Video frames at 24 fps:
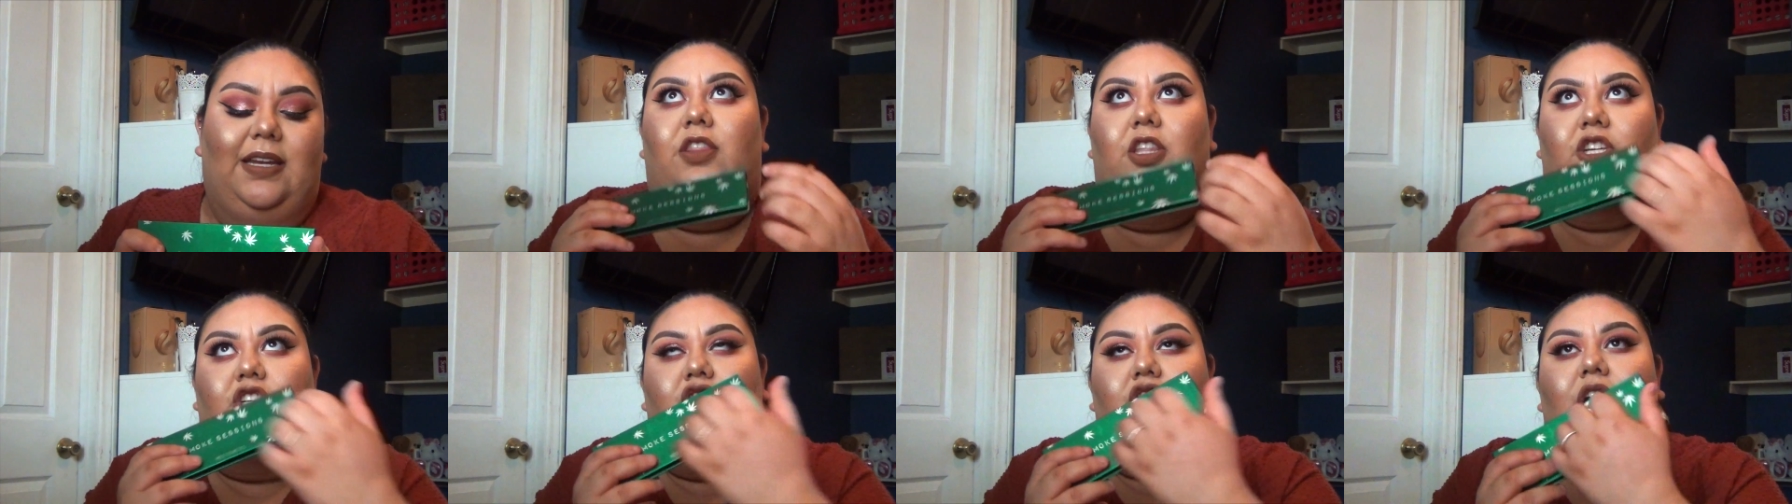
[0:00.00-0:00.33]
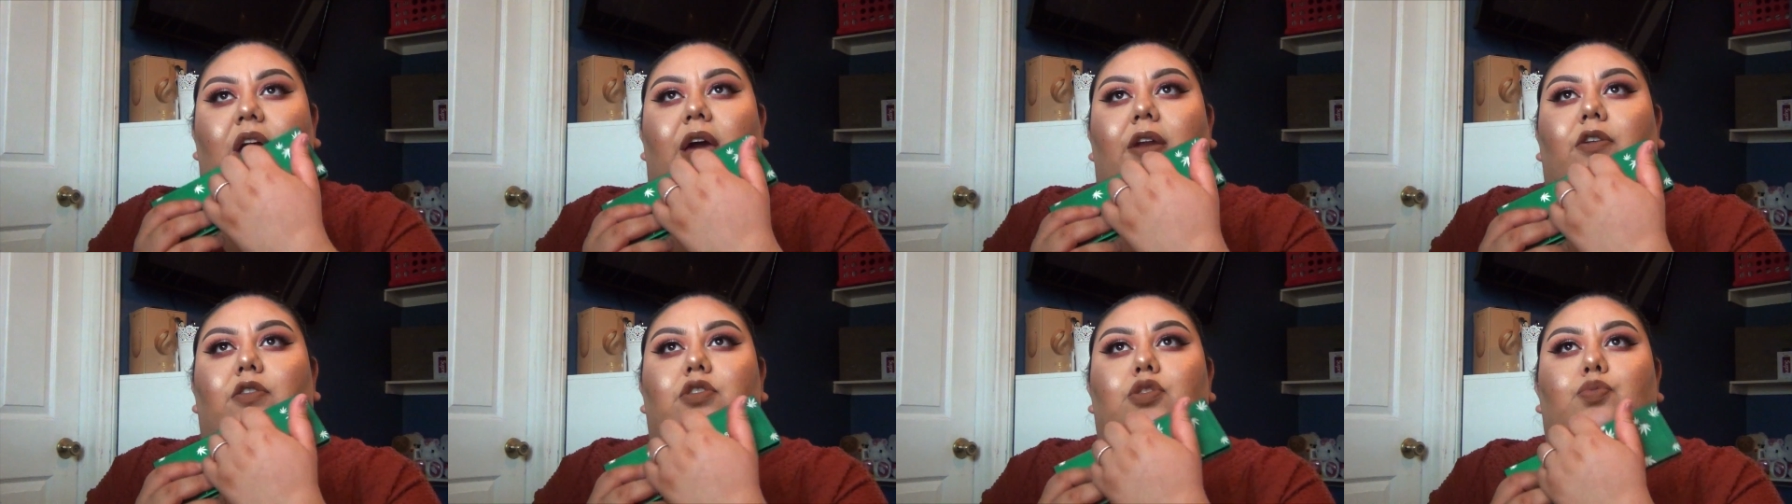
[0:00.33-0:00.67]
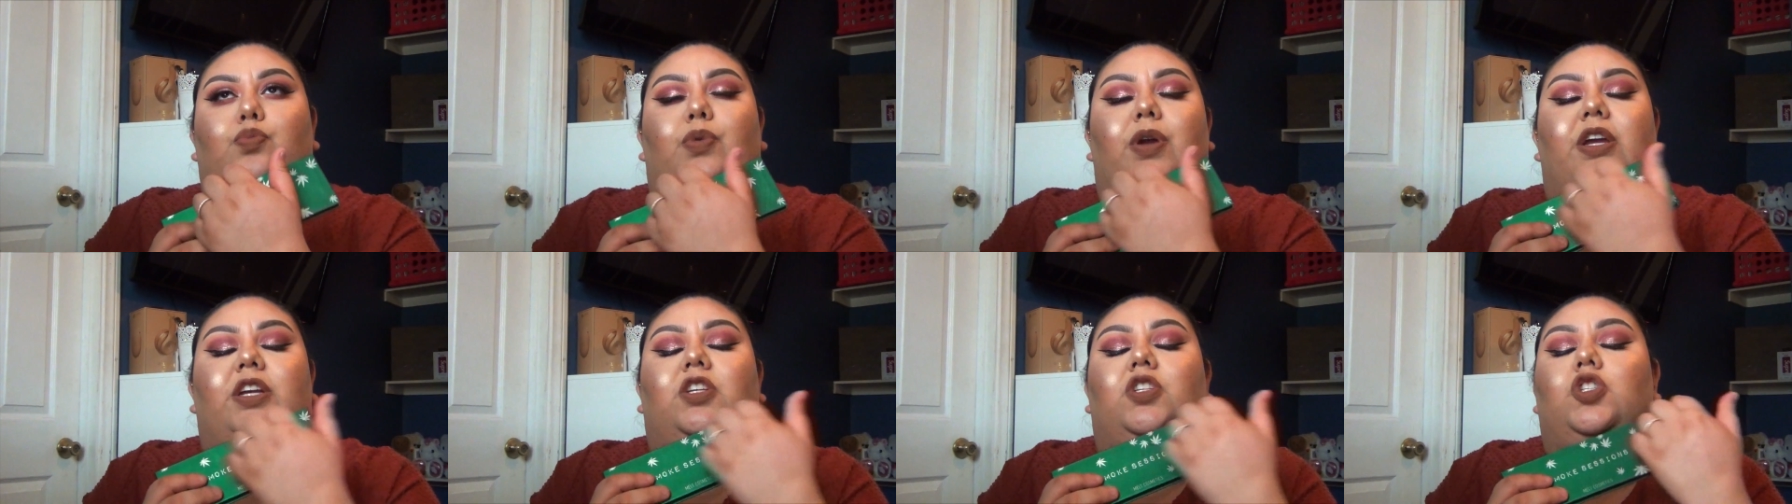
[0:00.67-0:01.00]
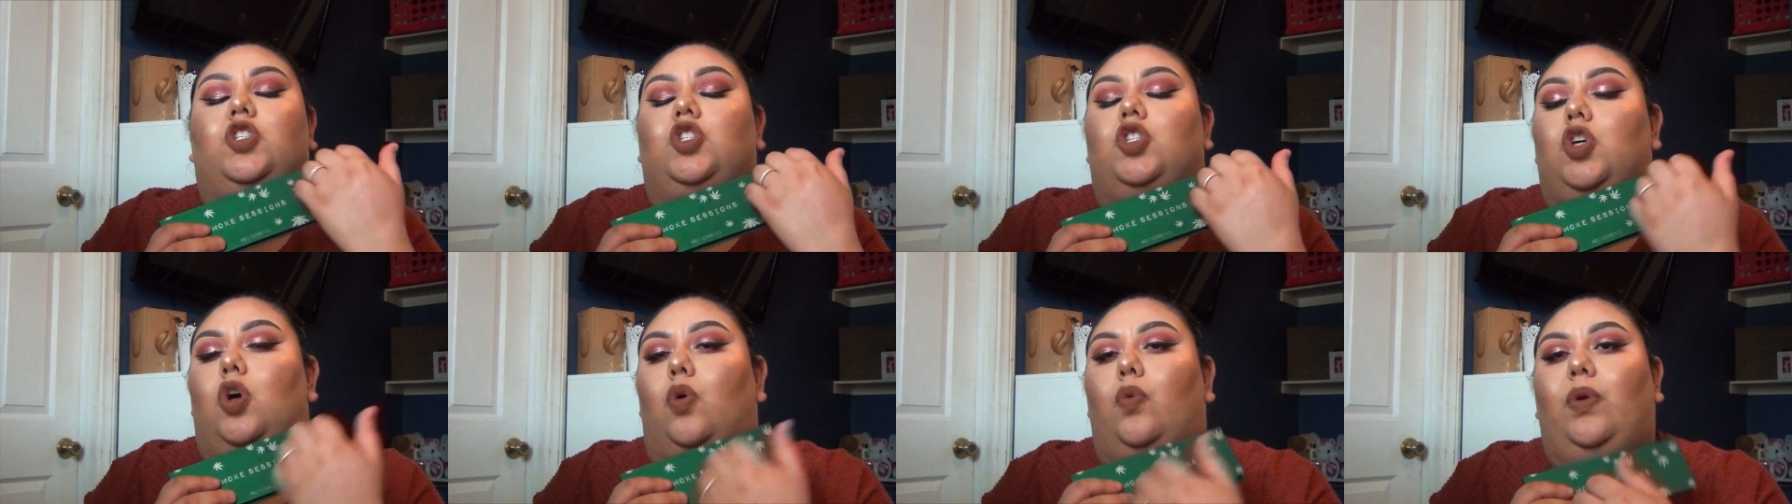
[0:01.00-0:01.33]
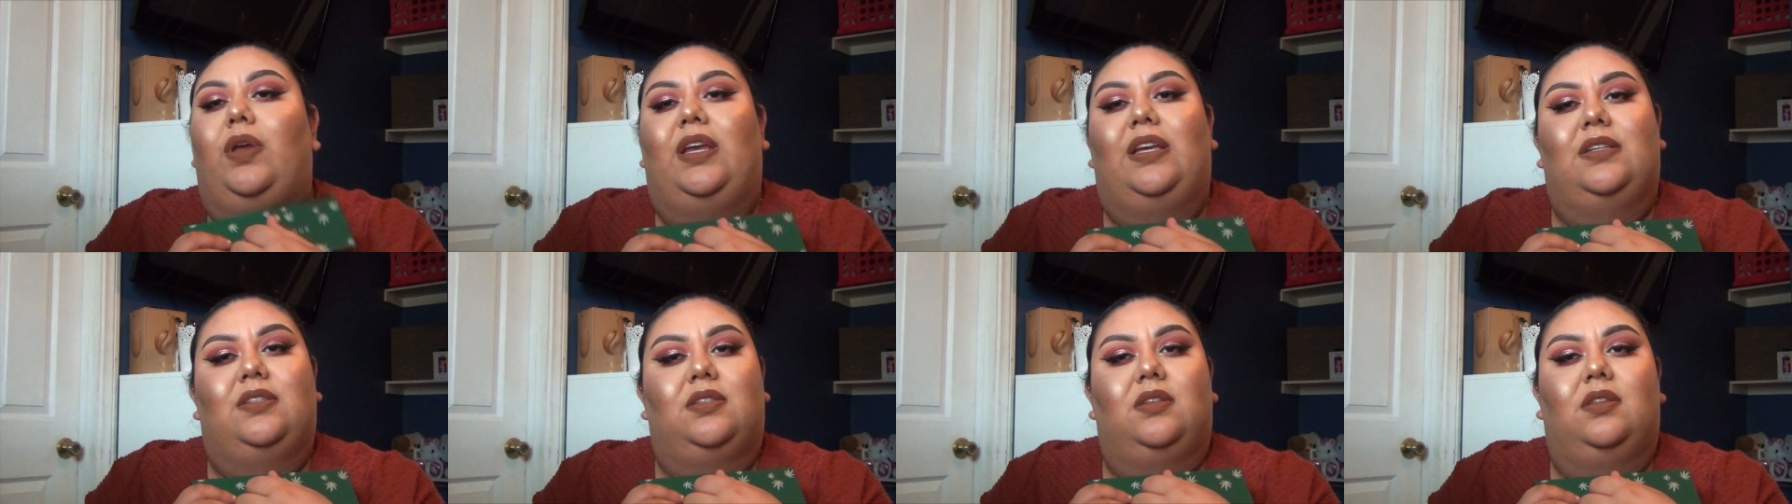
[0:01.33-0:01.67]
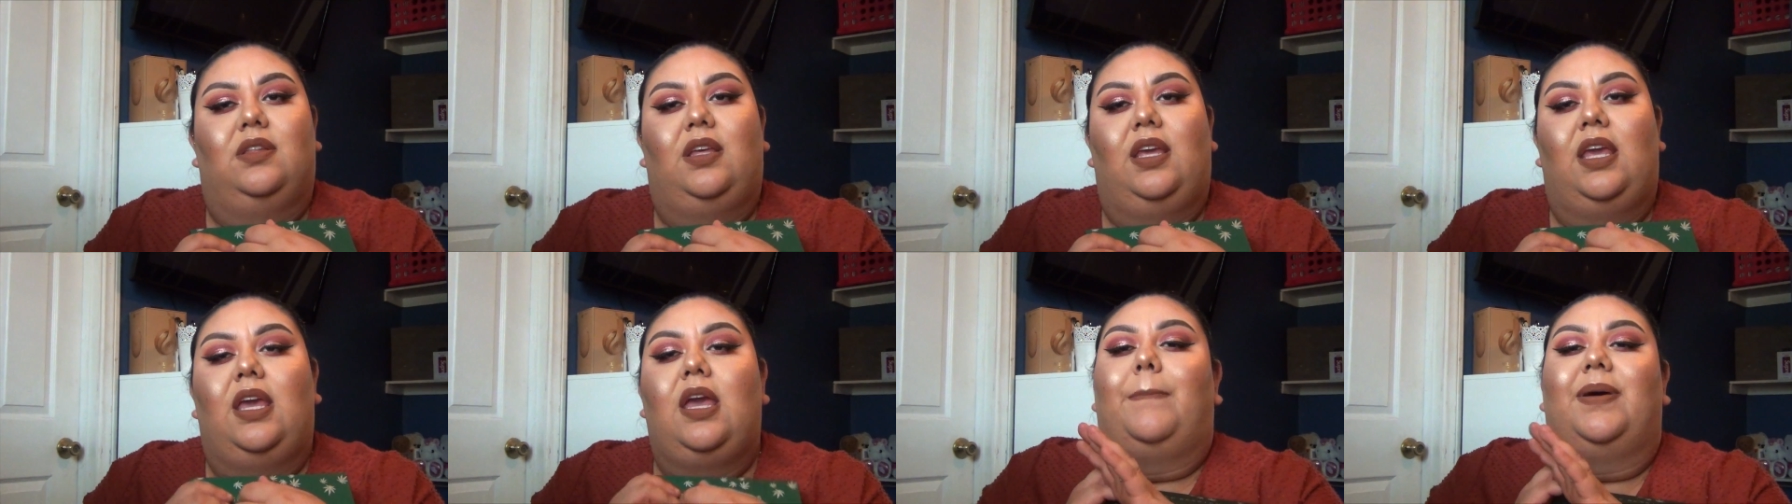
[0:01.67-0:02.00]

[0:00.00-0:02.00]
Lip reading: the shadows break so easily,